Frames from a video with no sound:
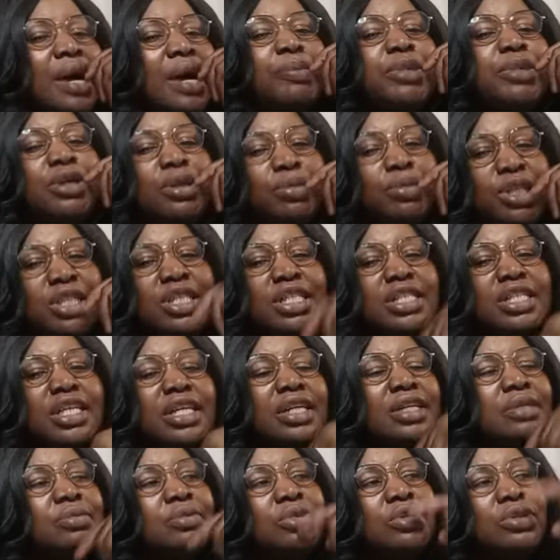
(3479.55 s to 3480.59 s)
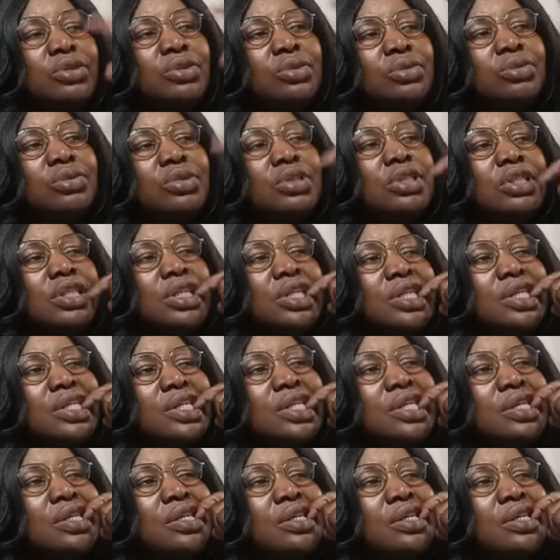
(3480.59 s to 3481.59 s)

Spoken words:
I mean, you meet Jerry, but you won't Jerry.